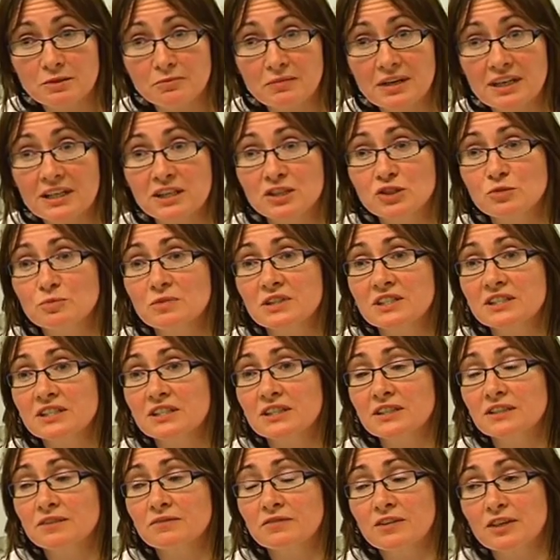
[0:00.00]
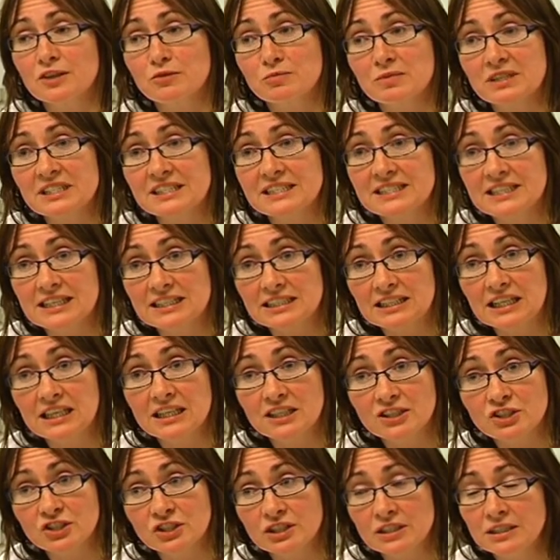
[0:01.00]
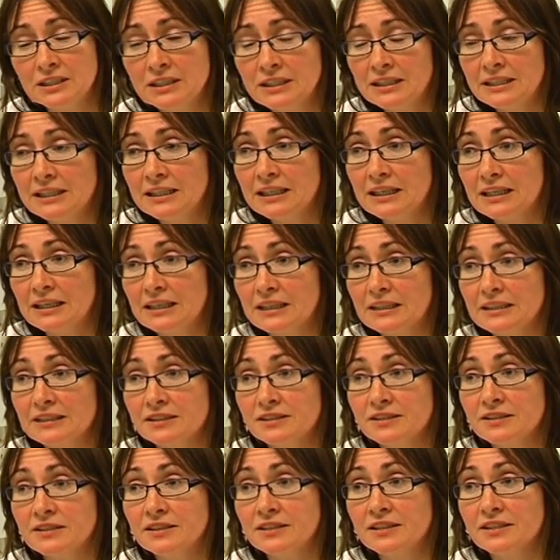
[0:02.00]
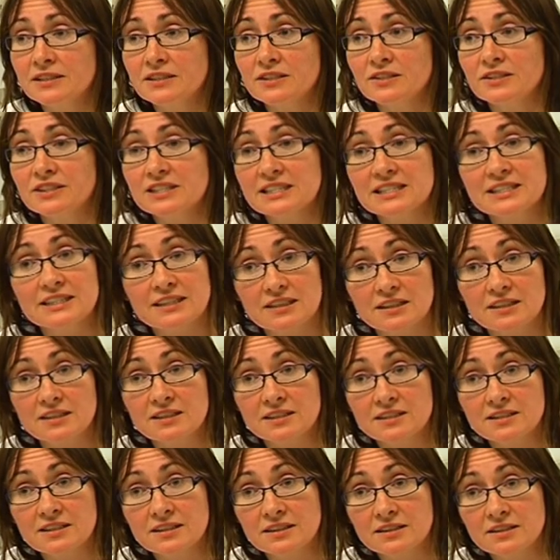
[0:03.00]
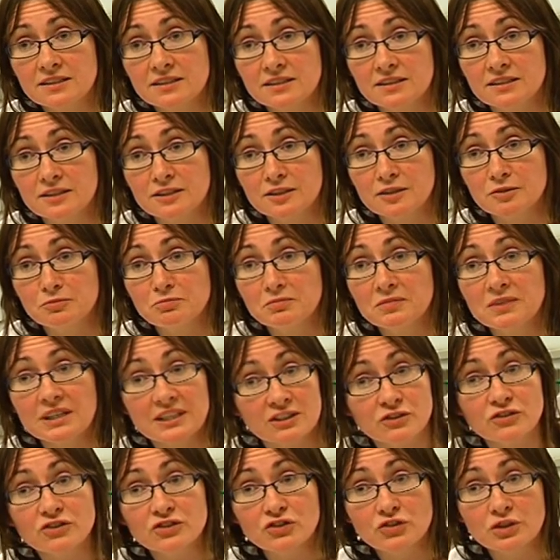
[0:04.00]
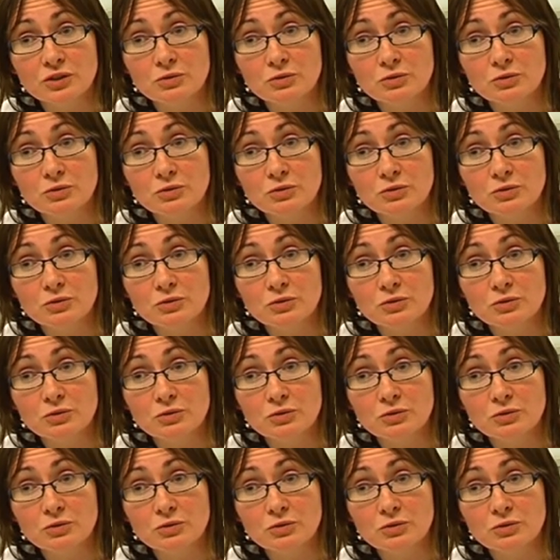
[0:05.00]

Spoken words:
management and environmental technology, and these are the skills that industry